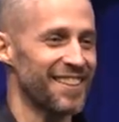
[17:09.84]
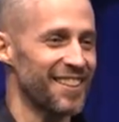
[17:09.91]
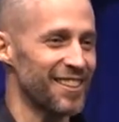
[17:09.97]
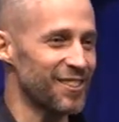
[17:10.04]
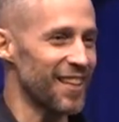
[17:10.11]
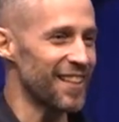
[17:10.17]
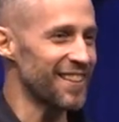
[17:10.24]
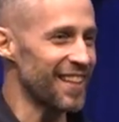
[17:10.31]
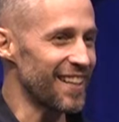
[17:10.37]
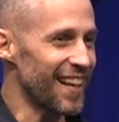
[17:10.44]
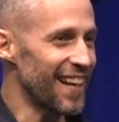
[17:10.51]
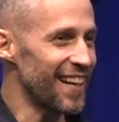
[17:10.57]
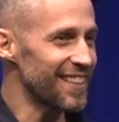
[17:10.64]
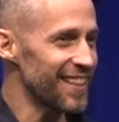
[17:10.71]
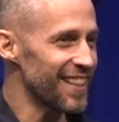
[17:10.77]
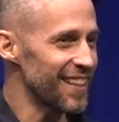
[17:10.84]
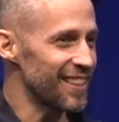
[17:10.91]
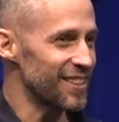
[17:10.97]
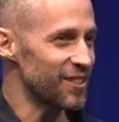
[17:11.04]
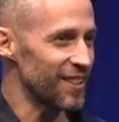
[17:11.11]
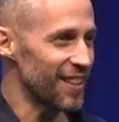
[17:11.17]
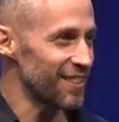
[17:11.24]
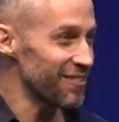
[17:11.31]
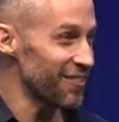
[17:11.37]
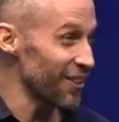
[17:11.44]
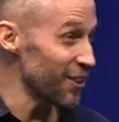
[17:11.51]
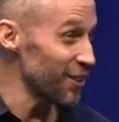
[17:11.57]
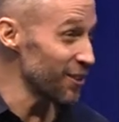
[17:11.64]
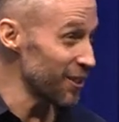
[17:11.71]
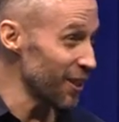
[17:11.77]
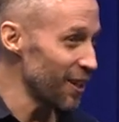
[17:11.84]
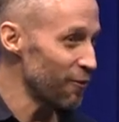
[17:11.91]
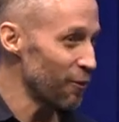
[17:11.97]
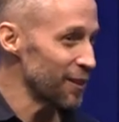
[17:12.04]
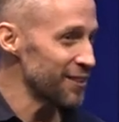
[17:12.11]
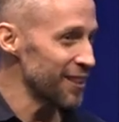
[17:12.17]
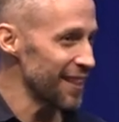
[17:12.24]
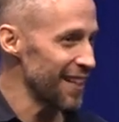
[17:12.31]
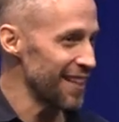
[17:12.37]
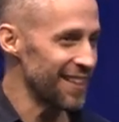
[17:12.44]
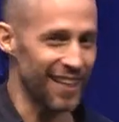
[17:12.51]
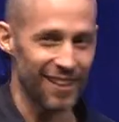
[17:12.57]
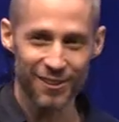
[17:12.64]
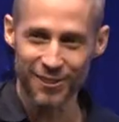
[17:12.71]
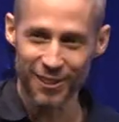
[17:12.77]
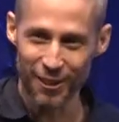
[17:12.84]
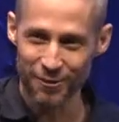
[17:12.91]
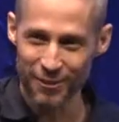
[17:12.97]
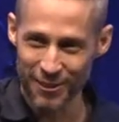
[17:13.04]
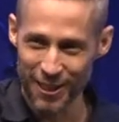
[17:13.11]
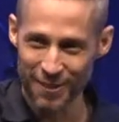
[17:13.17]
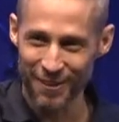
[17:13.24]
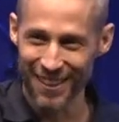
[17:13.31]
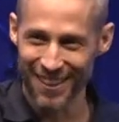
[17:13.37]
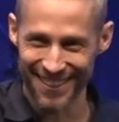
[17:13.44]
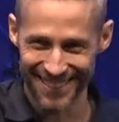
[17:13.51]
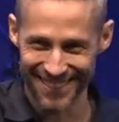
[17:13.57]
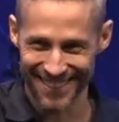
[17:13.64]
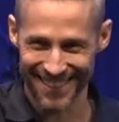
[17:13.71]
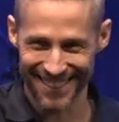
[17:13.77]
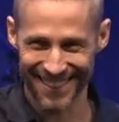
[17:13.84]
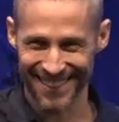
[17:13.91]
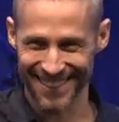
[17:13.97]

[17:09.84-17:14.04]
they said, and then I had kids, and I saw once again how selfish I was.